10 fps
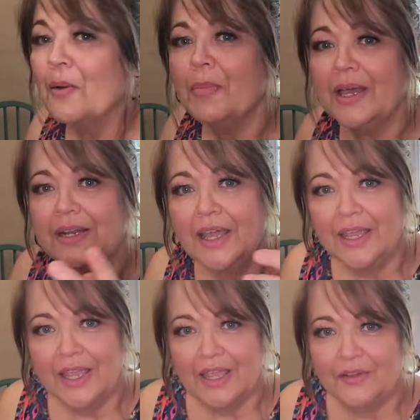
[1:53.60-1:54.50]
but
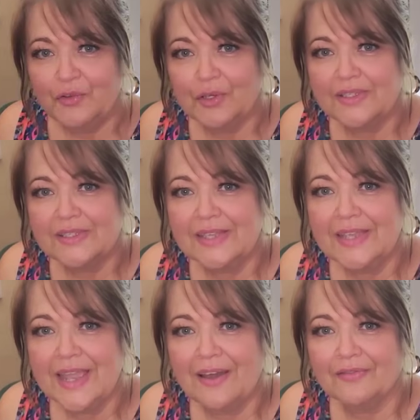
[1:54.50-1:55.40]
if you can
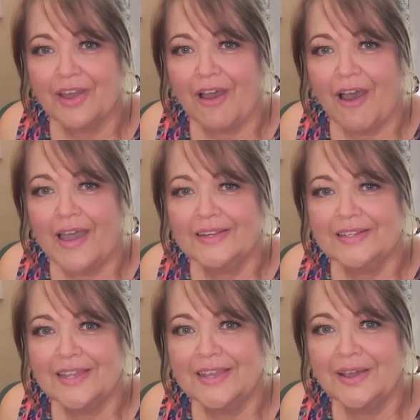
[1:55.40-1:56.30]
see, I've
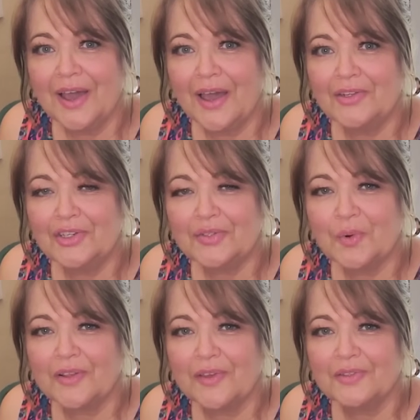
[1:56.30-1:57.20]
got just
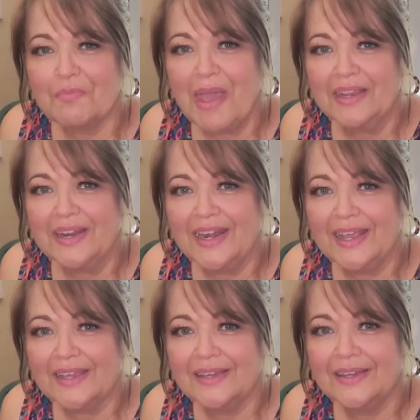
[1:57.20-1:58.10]
one of those
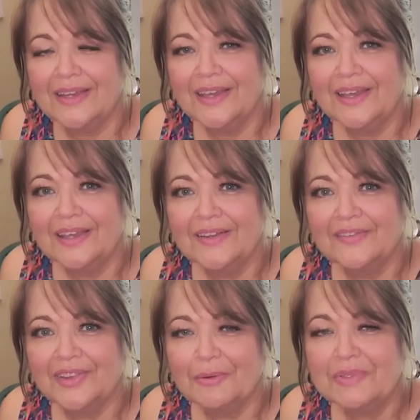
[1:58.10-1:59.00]
magnetic,
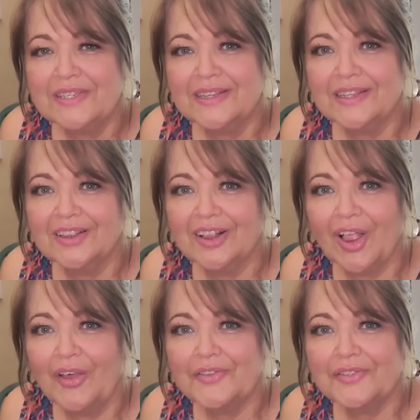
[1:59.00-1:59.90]
flimsy little
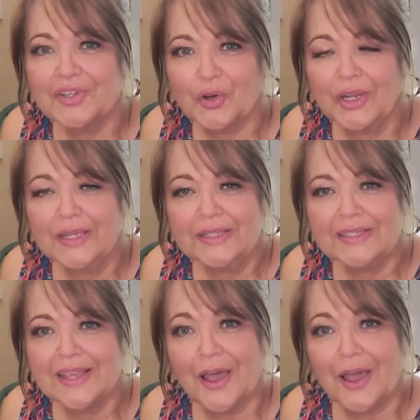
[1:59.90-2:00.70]
cloth screens